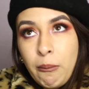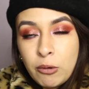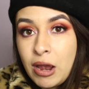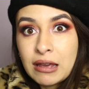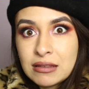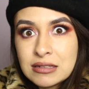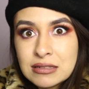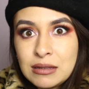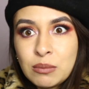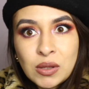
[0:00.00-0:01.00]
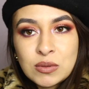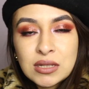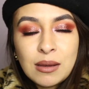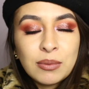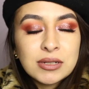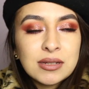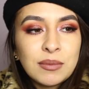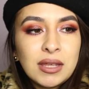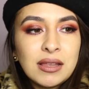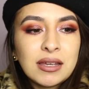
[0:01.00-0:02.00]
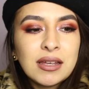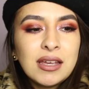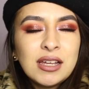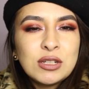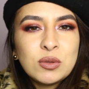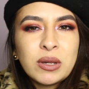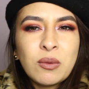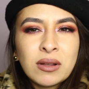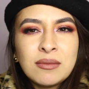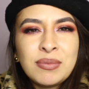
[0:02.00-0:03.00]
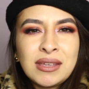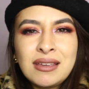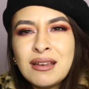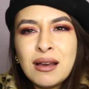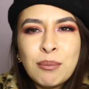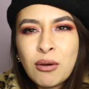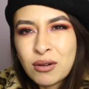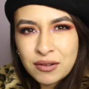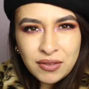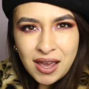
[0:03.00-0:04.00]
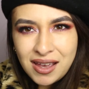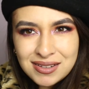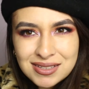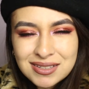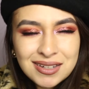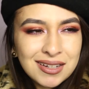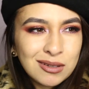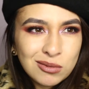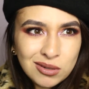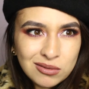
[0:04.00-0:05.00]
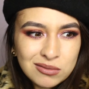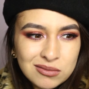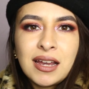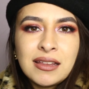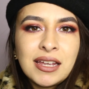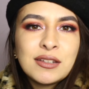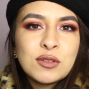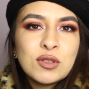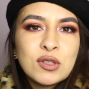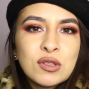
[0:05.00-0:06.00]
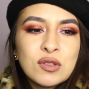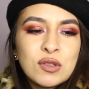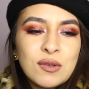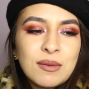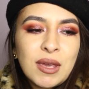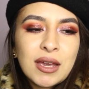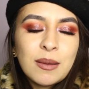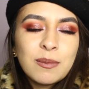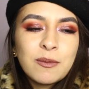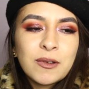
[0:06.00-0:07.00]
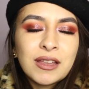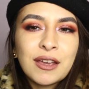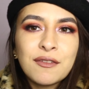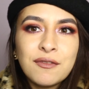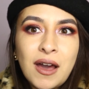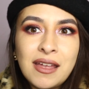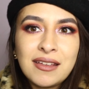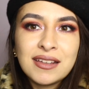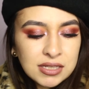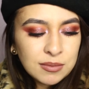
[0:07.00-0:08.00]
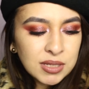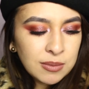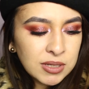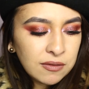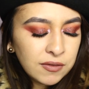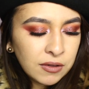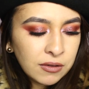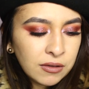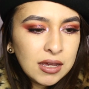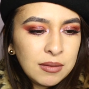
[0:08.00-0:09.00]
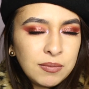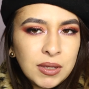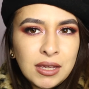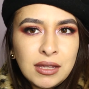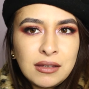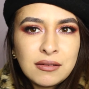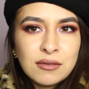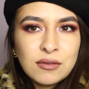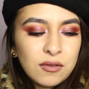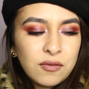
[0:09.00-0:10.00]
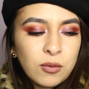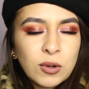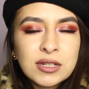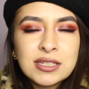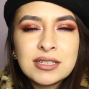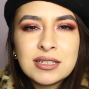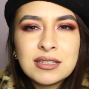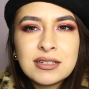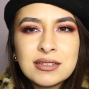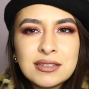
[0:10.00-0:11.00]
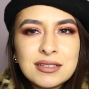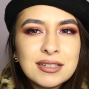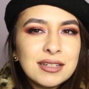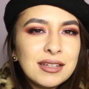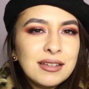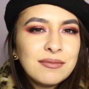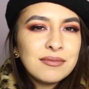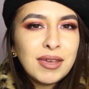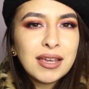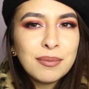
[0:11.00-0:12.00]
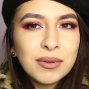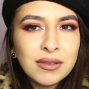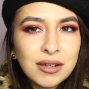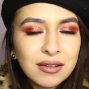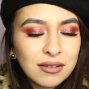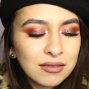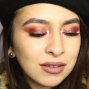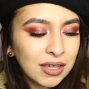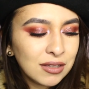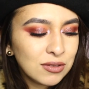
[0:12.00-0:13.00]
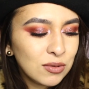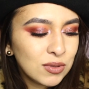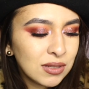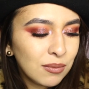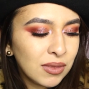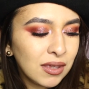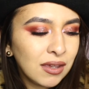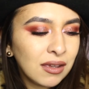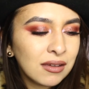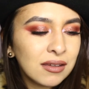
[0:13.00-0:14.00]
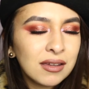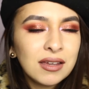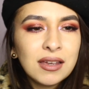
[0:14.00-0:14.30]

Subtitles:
miraculously blows up or something, like, do I want to be a part of that? I don't know. I like doing makeup for like fun. Sometimes I feel I'm being forced to make up a look or like do something.